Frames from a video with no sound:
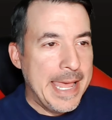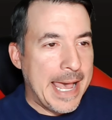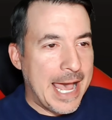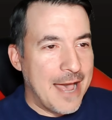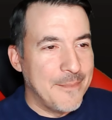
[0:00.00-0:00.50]

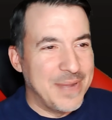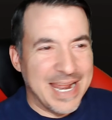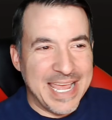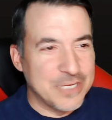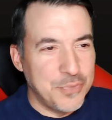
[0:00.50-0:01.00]
But I
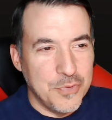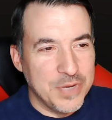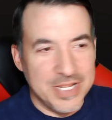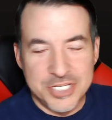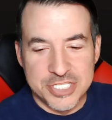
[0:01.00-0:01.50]
guess we
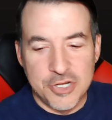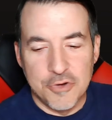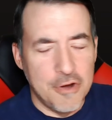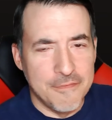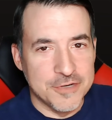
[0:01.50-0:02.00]
really just don't
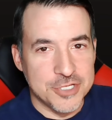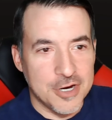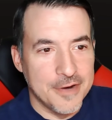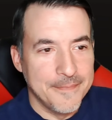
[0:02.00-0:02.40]
know for sure.